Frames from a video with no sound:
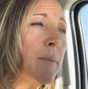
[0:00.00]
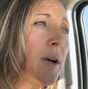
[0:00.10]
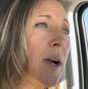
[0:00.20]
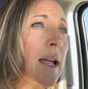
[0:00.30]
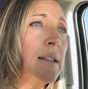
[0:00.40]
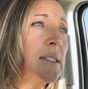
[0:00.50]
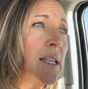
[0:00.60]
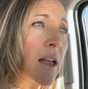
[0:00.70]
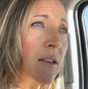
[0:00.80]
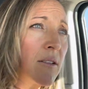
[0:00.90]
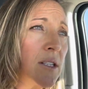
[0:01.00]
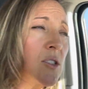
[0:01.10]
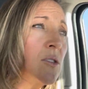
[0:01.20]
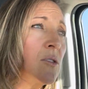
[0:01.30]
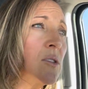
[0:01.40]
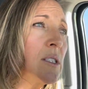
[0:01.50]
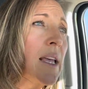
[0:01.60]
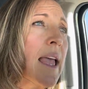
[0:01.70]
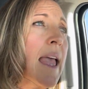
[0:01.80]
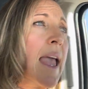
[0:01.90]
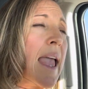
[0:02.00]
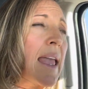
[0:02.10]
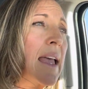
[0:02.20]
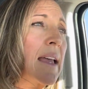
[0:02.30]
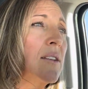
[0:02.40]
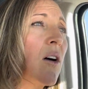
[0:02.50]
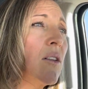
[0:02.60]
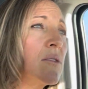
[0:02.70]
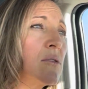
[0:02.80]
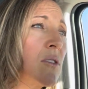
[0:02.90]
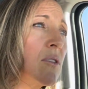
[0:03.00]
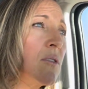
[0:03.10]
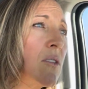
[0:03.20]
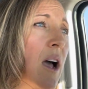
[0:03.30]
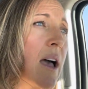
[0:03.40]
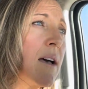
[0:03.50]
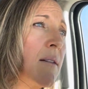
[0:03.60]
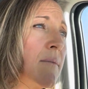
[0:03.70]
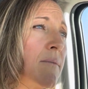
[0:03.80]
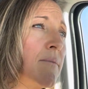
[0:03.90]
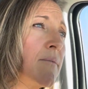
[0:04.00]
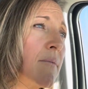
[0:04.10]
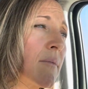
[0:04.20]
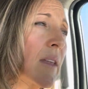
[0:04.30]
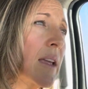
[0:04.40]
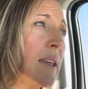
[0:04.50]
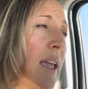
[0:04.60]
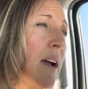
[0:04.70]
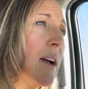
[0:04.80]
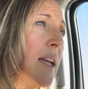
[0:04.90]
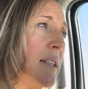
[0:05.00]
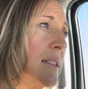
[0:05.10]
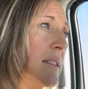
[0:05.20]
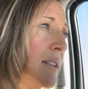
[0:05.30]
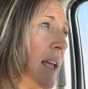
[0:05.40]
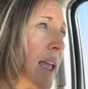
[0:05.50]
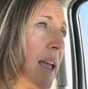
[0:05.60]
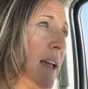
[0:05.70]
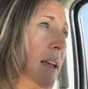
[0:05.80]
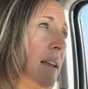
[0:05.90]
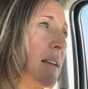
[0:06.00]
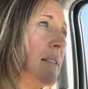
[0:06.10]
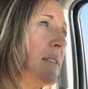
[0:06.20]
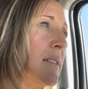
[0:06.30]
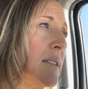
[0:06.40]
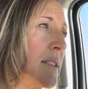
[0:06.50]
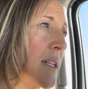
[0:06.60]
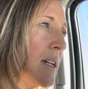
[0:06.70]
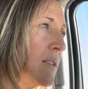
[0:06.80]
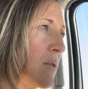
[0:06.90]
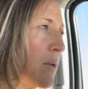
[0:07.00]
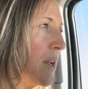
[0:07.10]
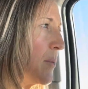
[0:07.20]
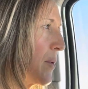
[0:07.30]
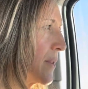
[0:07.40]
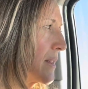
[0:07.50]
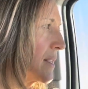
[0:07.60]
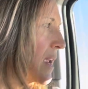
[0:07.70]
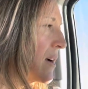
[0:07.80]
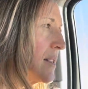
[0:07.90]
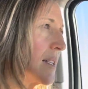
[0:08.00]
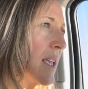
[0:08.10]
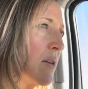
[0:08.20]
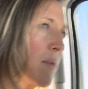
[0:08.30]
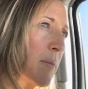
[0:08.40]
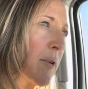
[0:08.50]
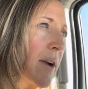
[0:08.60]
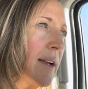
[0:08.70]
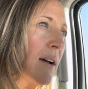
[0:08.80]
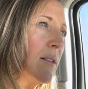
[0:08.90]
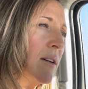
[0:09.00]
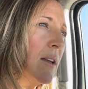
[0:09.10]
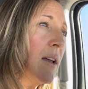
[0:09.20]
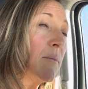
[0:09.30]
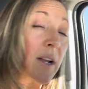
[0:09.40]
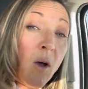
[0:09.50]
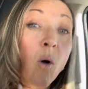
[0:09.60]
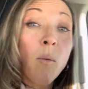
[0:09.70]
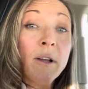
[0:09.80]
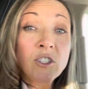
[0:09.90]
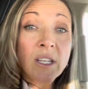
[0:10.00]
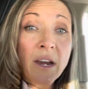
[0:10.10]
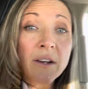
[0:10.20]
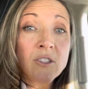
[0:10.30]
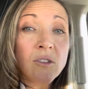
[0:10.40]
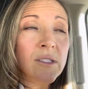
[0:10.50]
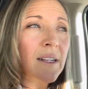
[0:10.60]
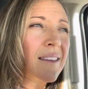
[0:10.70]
and celery juice, and also carrot and what do you put with this carrots? I can't remember right now. But a whole bunch of carrot juice, and I